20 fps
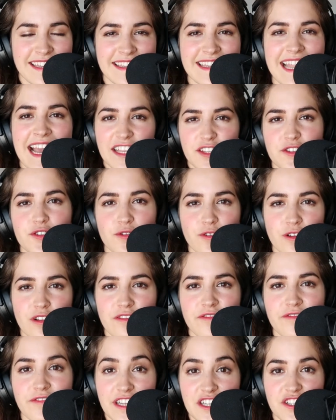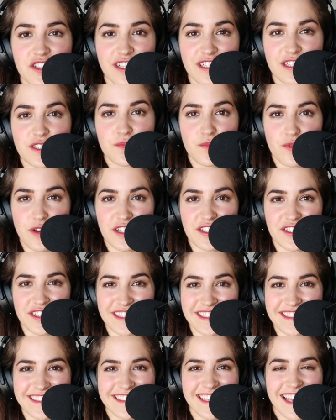natural facial
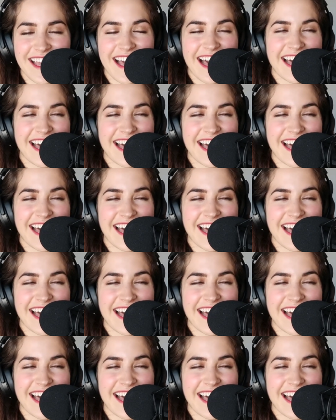expressions,